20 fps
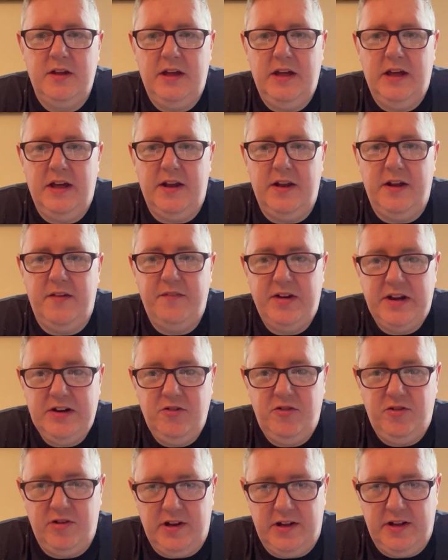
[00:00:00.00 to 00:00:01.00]
And
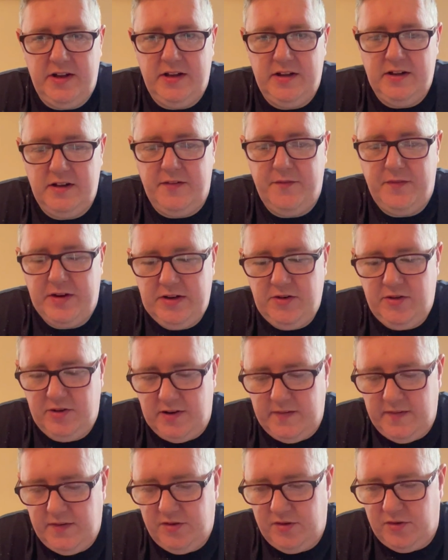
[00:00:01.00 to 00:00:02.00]
eventually,
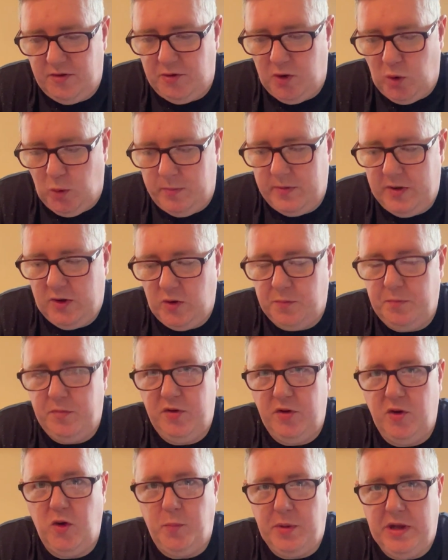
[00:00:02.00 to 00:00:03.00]
this story will become
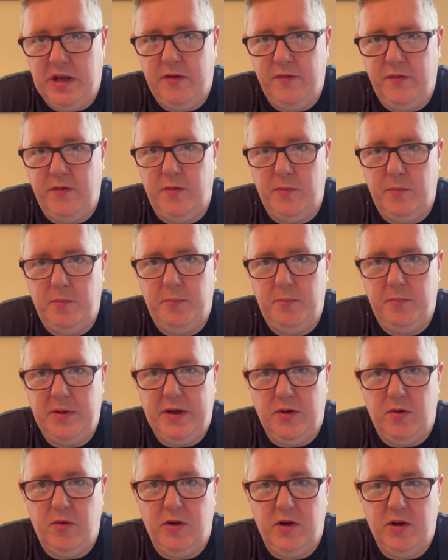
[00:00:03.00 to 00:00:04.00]
too big for
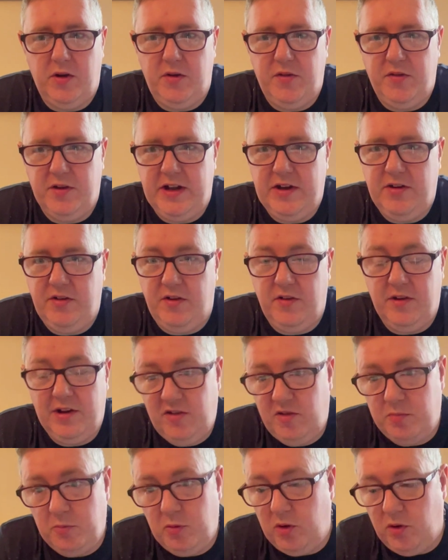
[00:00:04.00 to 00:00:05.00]
big organisations and
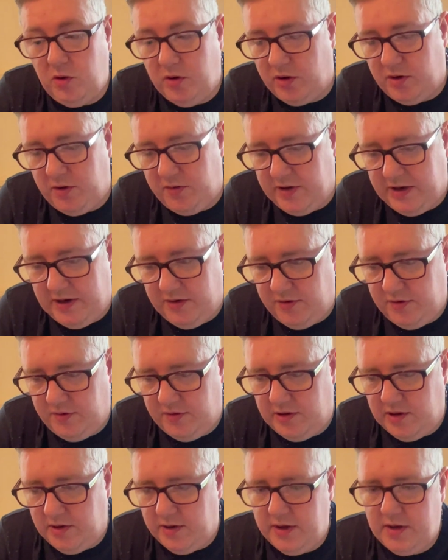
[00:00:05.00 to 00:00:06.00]
small organisations
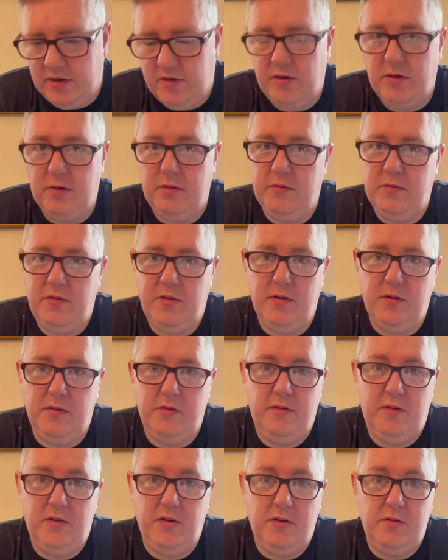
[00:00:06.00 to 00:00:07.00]
alike to
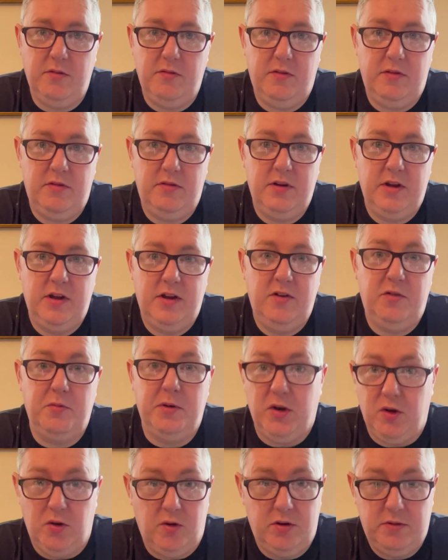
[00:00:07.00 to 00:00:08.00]

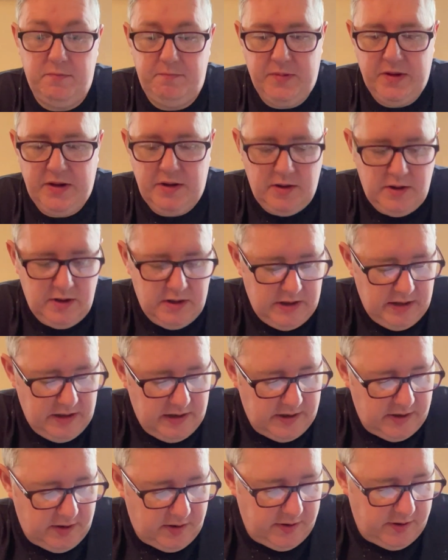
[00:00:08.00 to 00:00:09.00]
ignore.
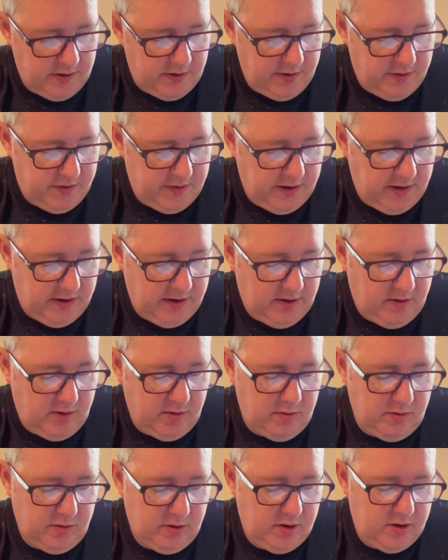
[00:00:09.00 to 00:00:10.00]
And I think
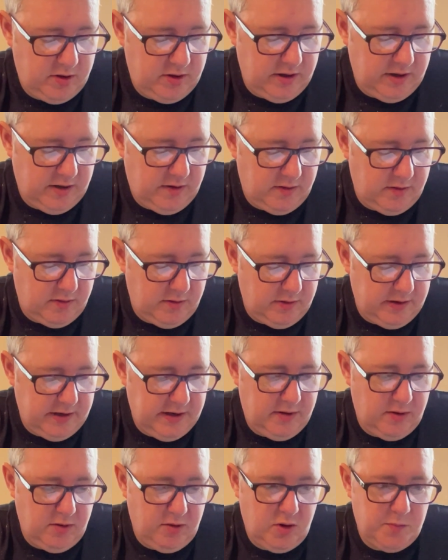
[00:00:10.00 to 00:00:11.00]
it'll
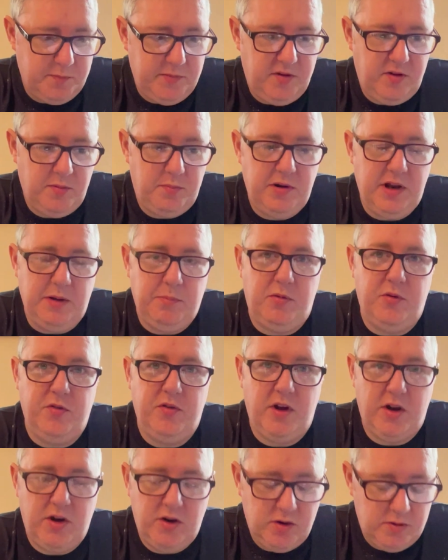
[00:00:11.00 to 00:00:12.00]
come into people's
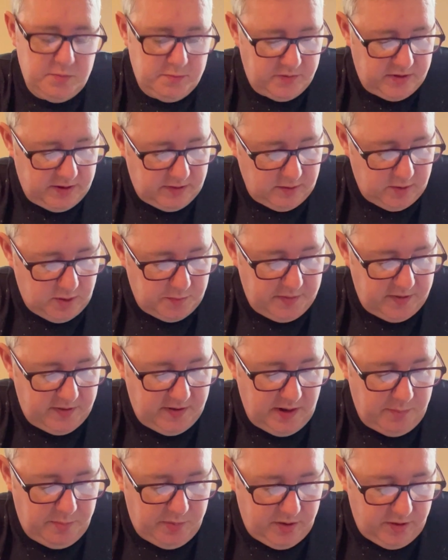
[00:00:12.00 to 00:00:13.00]
homes, it'll come into
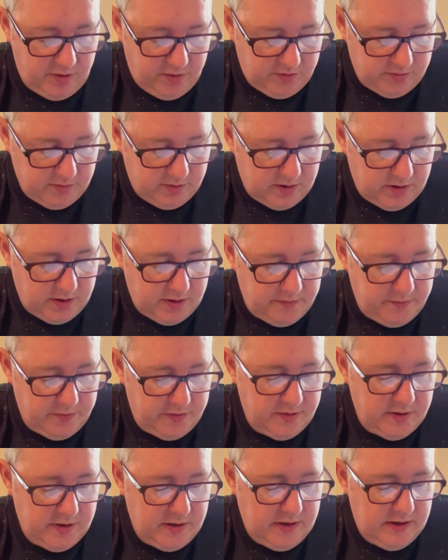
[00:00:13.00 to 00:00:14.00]
their personal
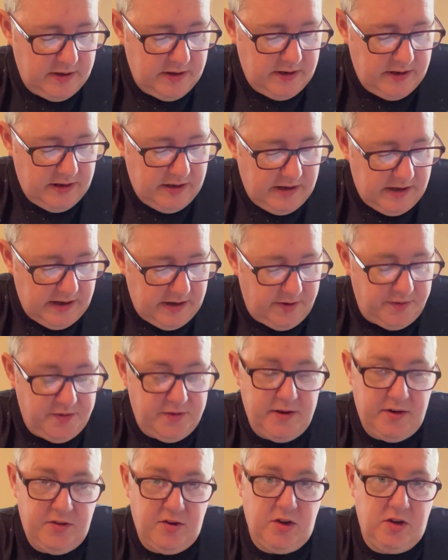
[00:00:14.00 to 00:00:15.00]
lives, and I think
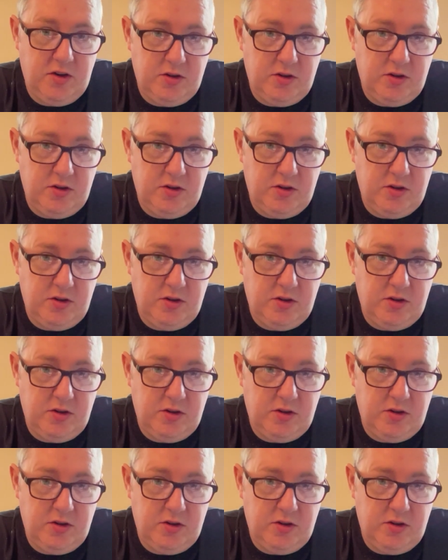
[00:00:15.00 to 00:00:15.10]
that's